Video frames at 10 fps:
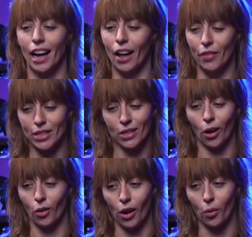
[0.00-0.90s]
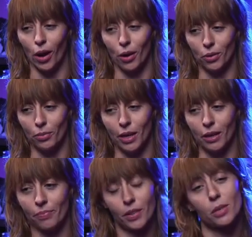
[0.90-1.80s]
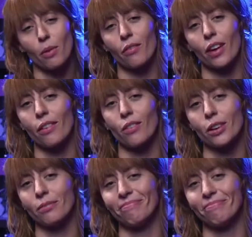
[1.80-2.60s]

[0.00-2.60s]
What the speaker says: this song, Run Away With Me, is my favourite.